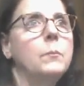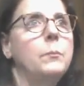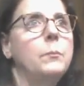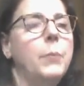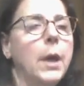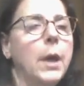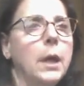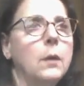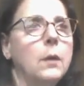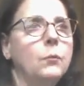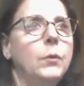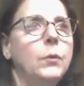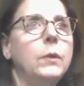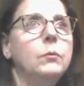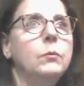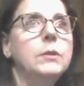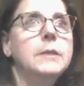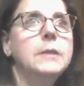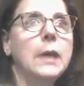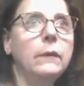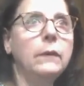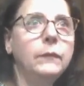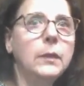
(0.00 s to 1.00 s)
But we
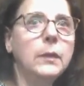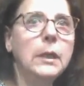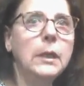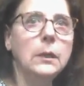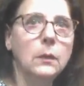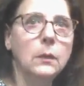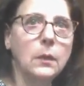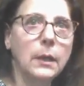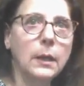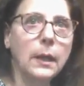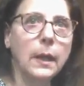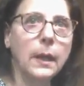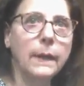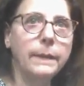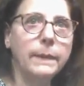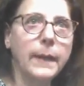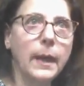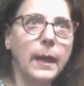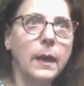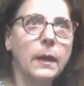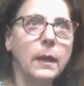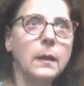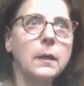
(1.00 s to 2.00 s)
would definitely look at
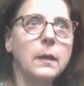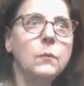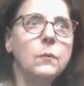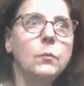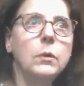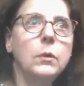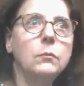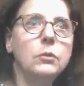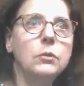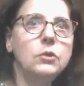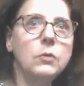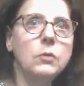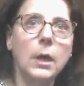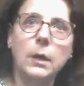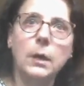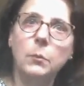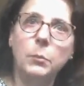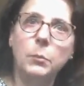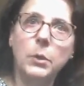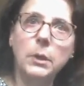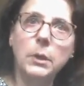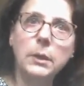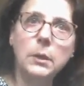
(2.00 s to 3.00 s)
that and we would try
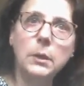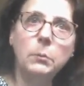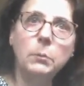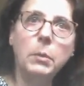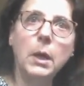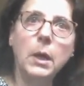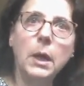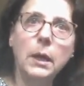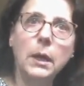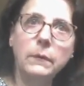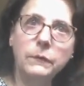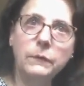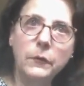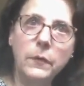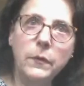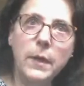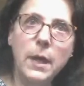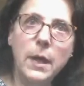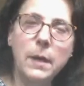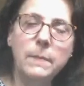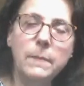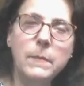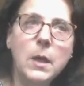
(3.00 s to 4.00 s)
to pull it apart for
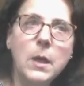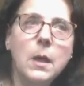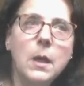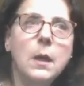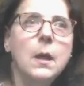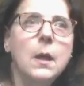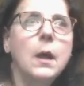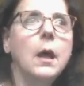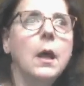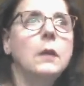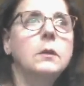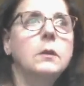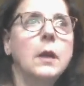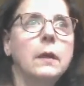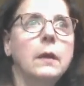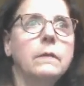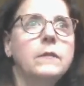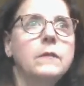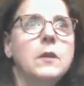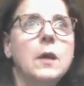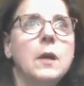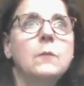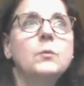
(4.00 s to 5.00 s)
them. A lot of
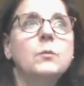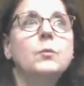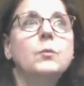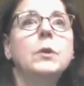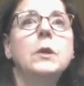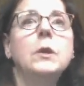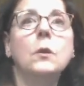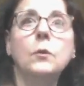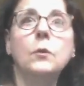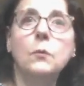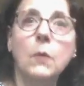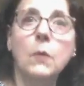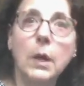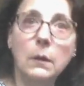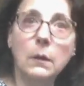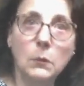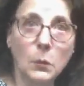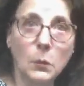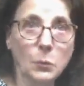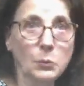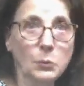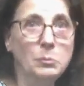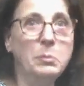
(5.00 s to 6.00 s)
times we go to our
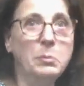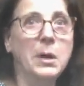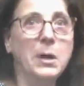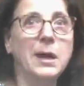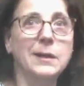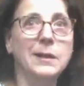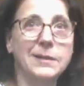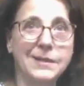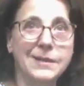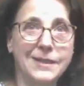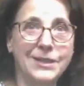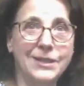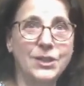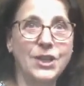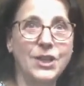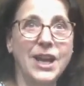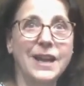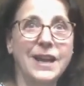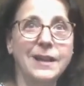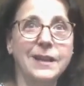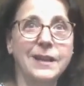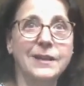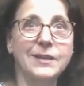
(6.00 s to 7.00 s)
own policy
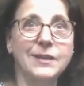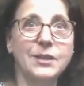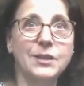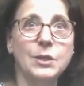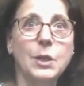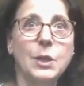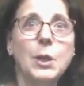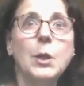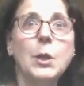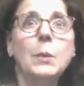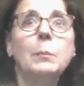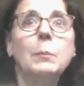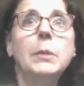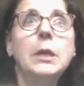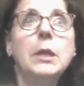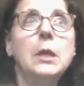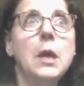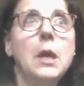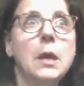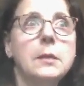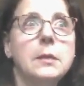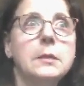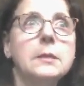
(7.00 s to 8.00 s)
jackets
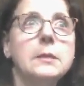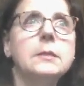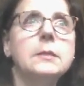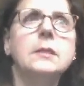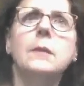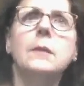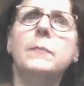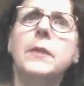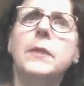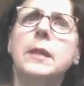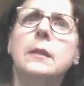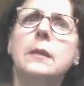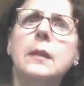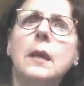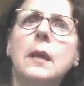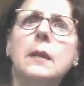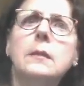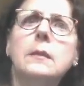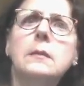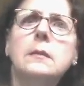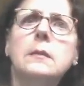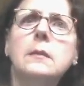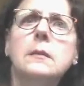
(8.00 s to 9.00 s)
because it's something that
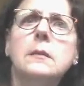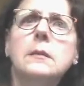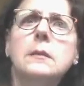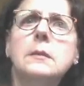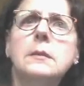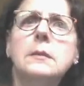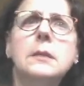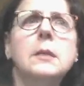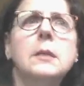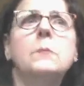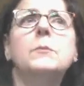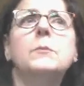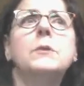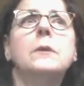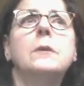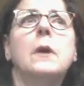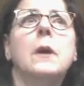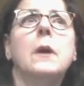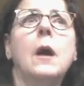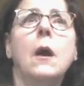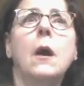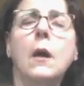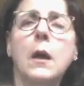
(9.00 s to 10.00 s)
seems
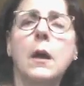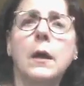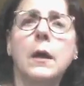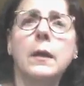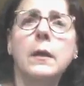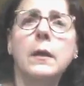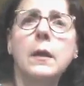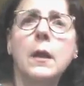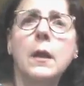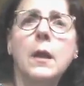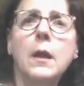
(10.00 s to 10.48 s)
odd,